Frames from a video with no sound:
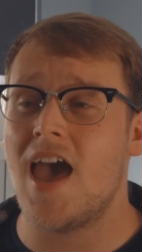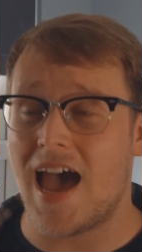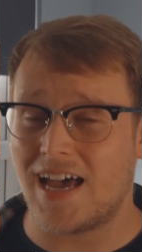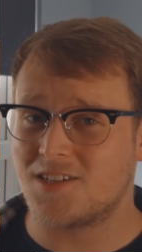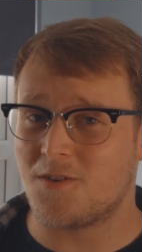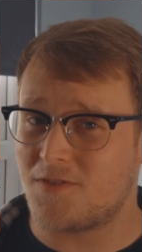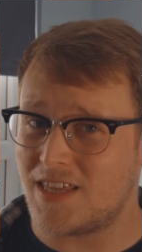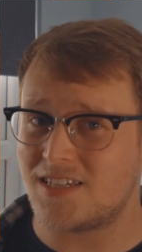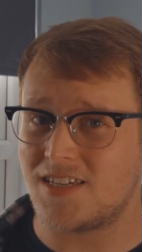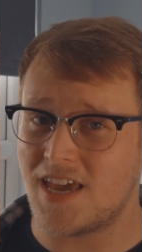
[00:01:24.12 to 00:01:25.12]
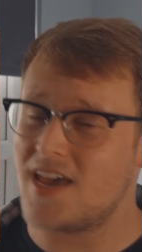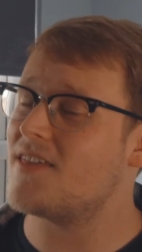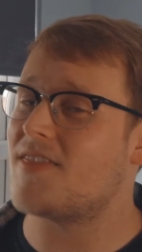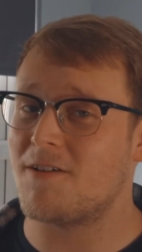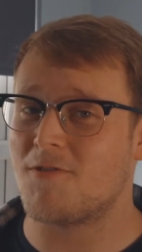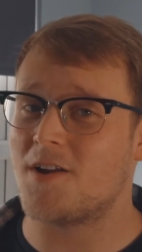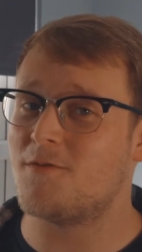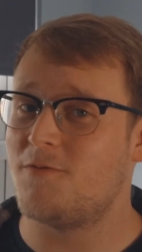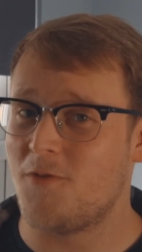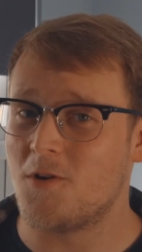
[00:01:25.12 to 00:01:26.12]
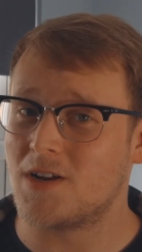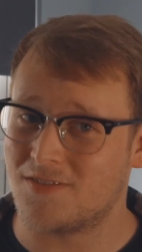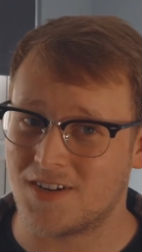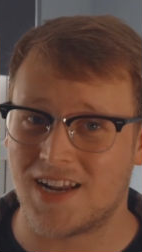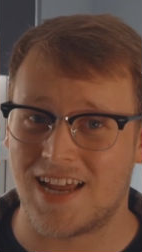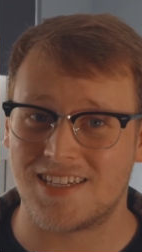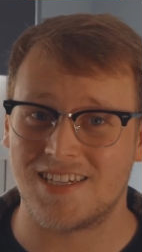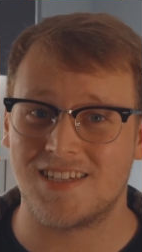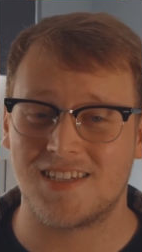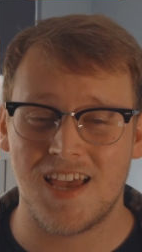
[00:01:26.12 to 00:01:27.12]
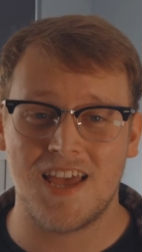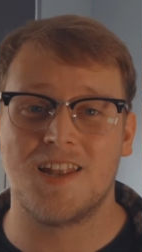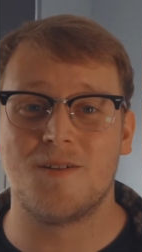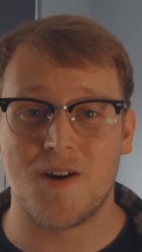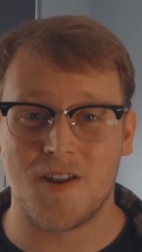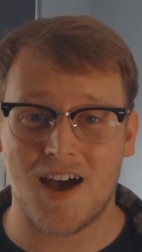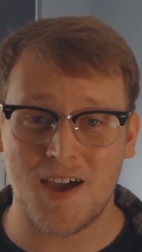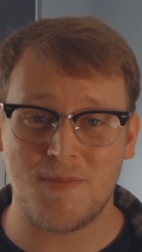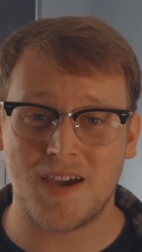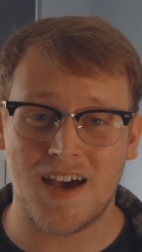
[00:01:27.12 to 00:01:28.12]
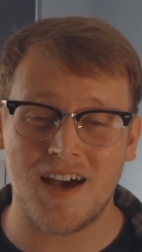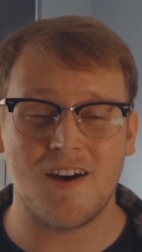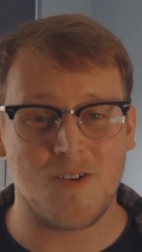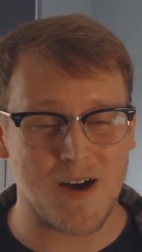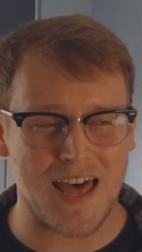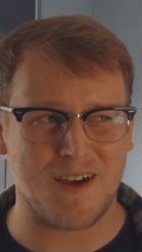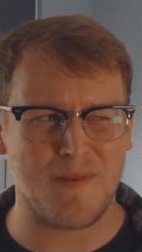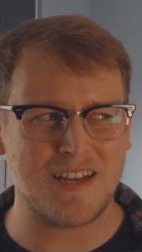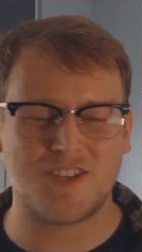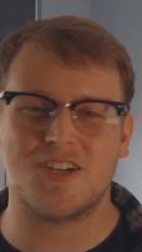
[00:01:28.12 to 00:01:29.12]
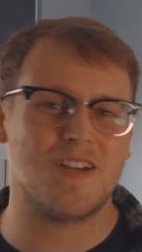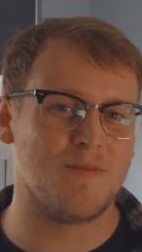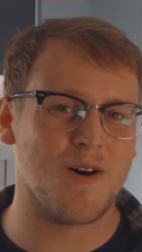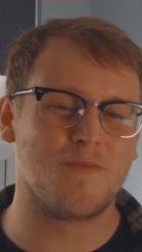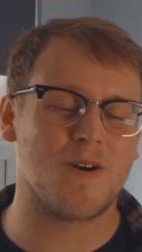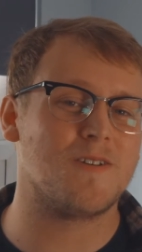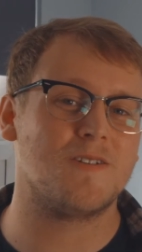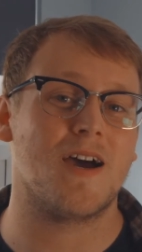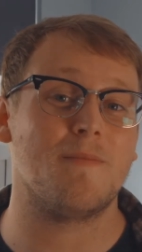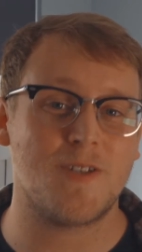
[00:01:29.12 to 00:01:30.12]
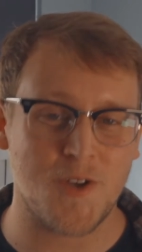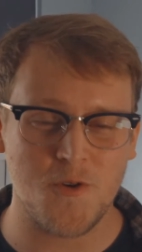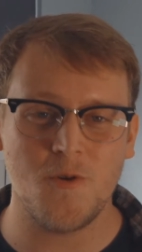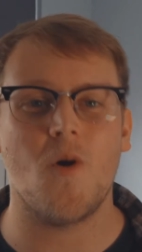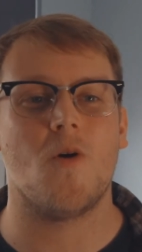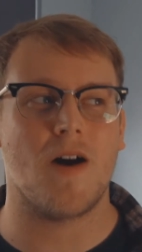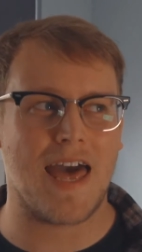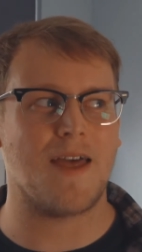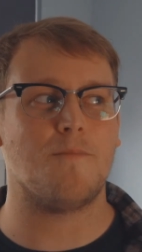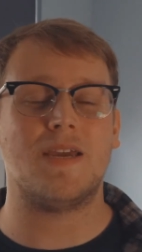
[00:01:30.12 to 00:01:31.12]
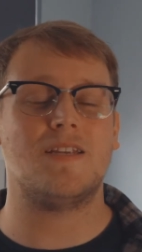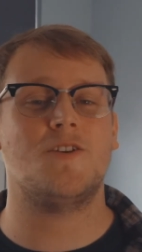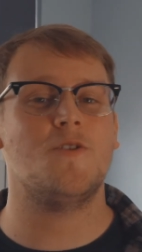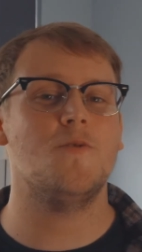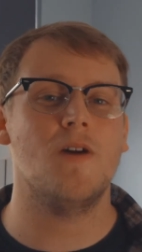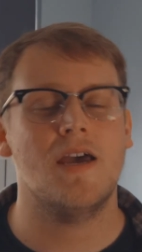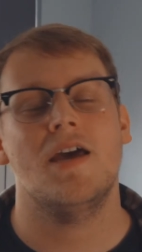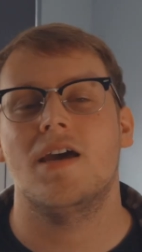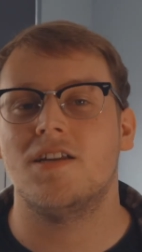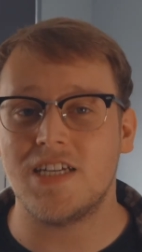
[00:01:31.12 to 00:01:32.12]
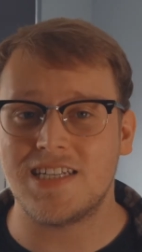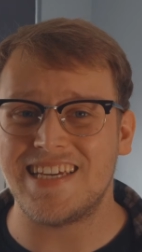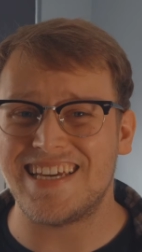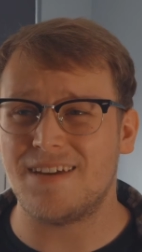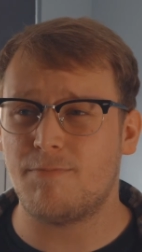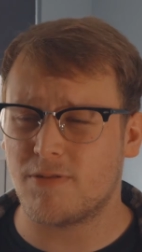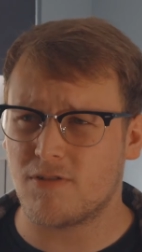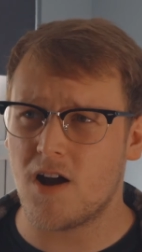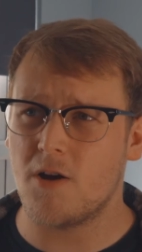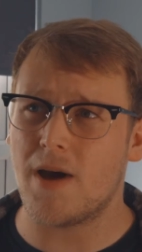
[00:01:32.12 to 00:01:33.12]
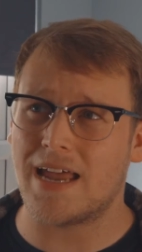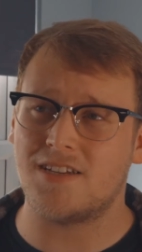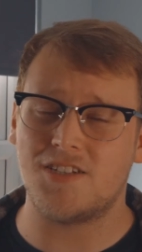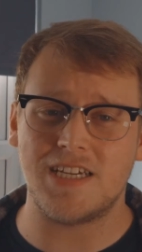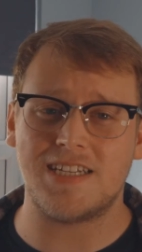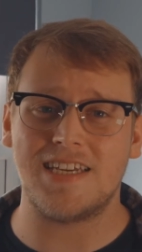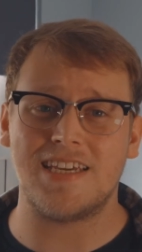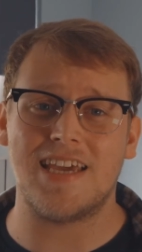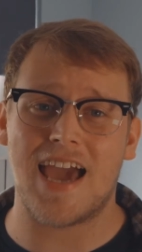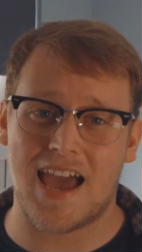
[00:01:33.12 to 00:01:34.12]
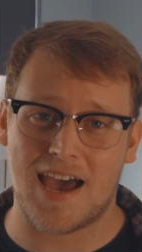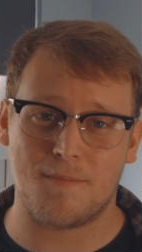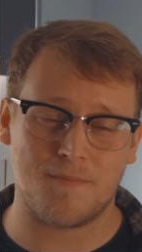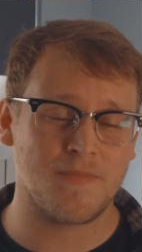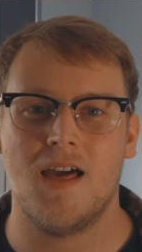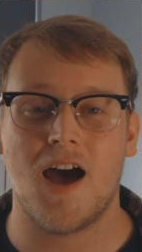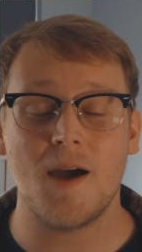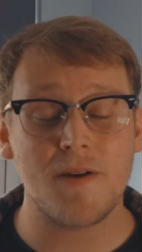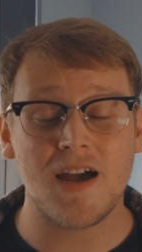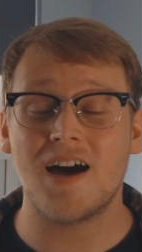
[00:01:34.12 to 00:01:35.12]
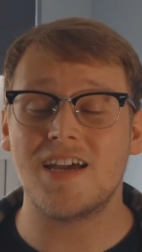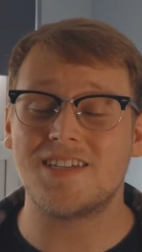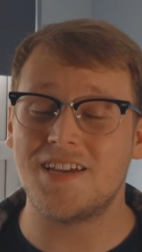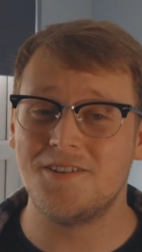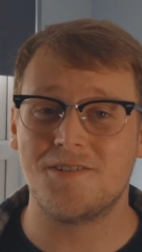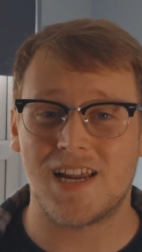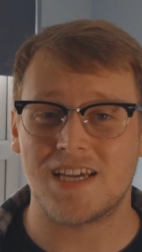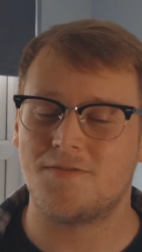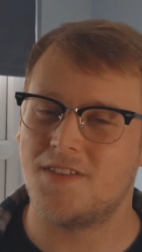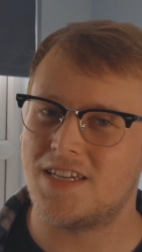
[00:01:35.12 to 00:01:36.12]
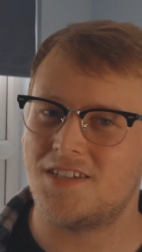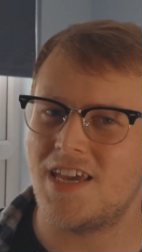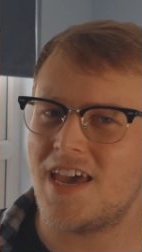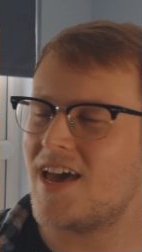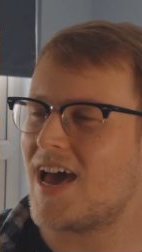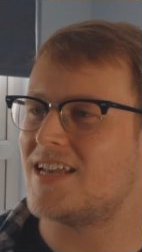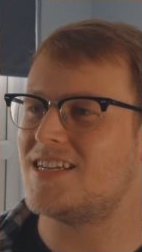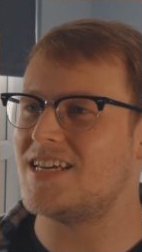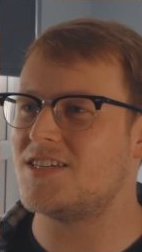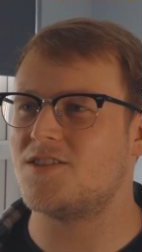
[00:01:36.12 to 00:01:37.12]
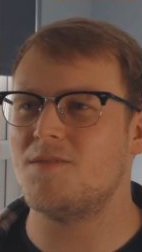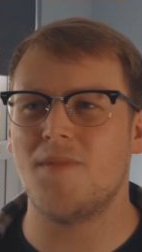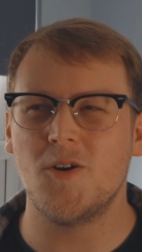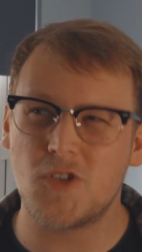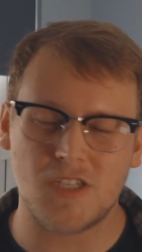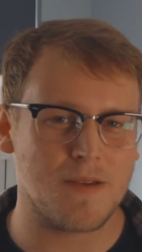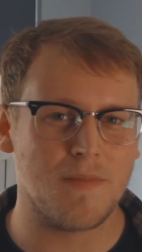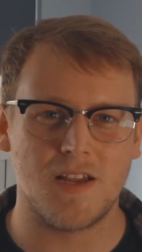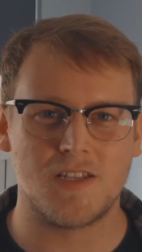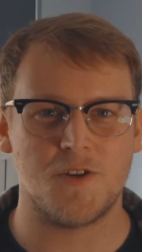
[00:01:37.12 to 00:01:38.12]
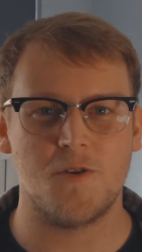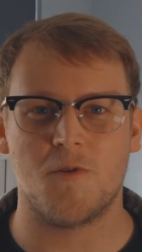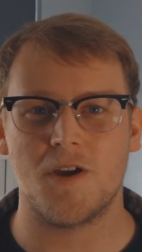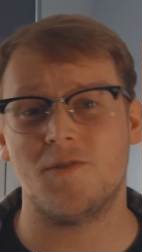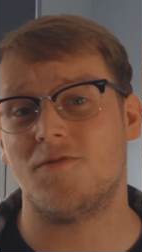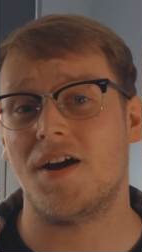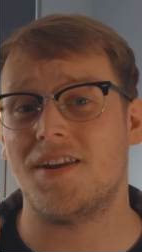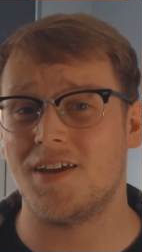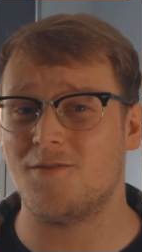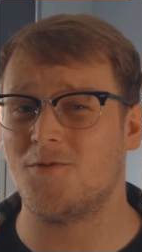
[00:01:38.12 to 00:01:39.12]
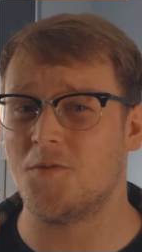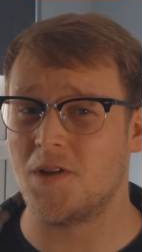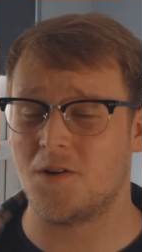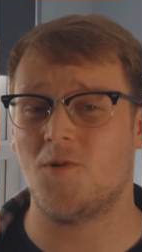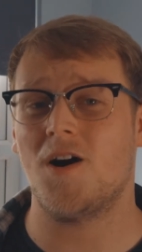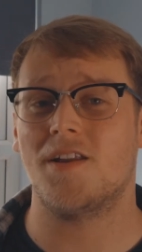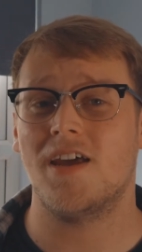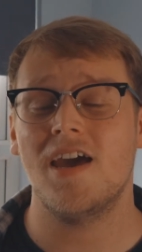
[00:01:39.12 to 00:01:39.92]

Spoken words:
As of this year, they run 4 different classes: Le Mans Hypercar, or LMH, Le Mans Prototype 2, or LMP2, GTE Pro, and GTE Am. Hypercar is a new class for this year, and is the most similar to what you'd find in Formula 1.